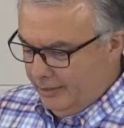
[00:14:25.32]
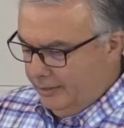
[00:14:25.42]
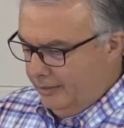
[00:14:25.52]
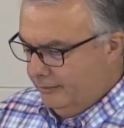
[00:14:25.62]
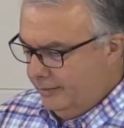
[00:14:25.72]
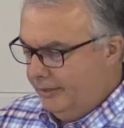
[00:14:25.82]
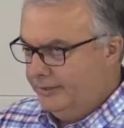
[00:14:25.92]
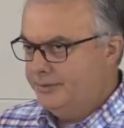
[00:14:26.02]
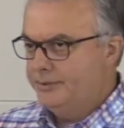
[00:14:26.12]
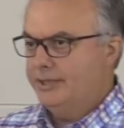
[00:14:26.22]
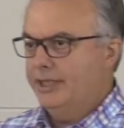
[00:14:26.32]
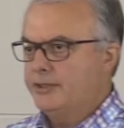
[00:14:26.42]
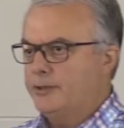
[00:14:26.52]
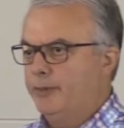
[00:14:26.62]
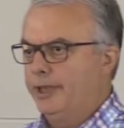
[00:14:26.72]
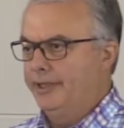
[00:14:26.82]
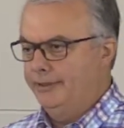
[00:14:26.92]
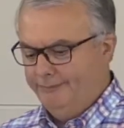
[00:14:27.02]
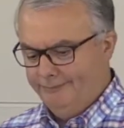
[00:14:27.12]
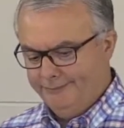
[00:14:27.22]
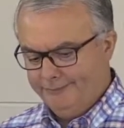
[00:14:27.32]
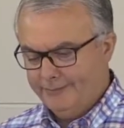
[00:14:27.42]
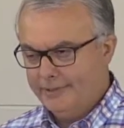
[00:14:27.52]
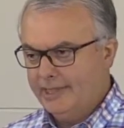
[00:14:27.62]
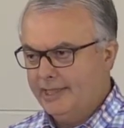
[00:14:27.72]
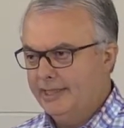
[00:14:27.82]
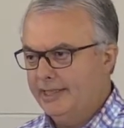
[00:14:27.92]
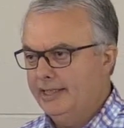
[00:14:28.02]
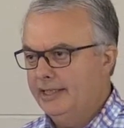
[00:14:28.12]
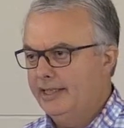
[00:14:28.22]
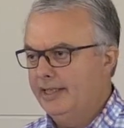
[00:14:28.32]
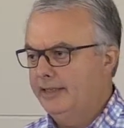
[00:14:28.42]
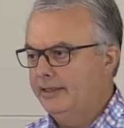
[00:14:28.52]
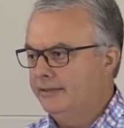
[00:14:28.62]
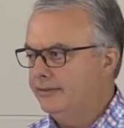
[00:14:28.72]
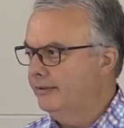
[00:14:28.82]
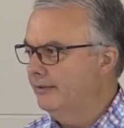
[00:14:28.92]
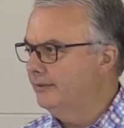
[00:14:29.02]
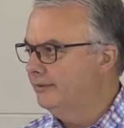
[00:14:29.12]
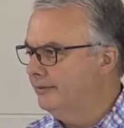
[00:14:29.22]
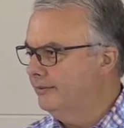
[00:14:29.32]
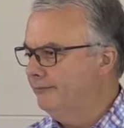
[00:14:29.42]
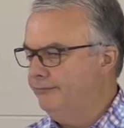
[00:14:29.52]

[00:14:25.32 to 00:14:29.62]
You'll notice the centre spread, and it is